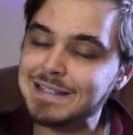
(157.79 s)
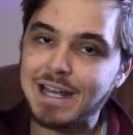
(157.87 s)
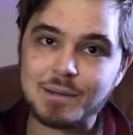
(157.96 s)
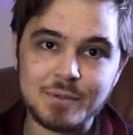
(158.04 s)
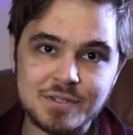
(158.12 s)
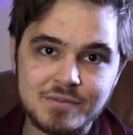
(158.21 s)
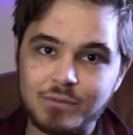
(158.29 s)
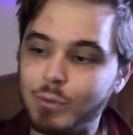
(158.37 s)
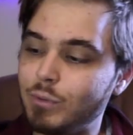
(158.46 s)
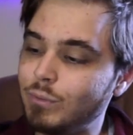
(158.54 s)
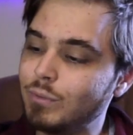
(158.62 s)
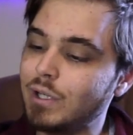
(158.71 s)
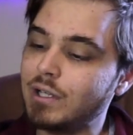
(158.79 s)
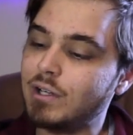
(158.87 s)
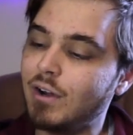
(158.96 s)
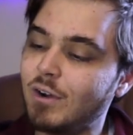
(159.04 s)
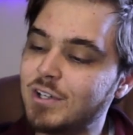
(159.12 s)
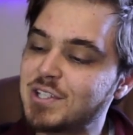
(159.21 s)
got a bunch of old
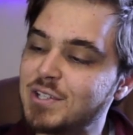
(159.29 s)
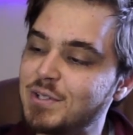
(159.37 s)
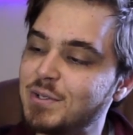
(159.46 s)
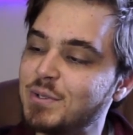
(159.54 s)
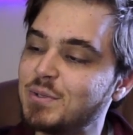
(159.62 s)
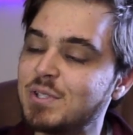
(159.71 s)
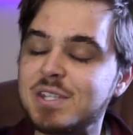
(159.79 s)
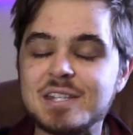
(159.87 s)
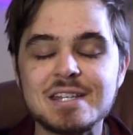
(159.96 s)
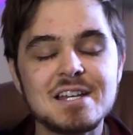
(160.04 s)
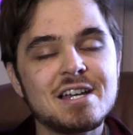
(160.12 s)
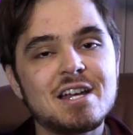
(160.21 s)
cartoons.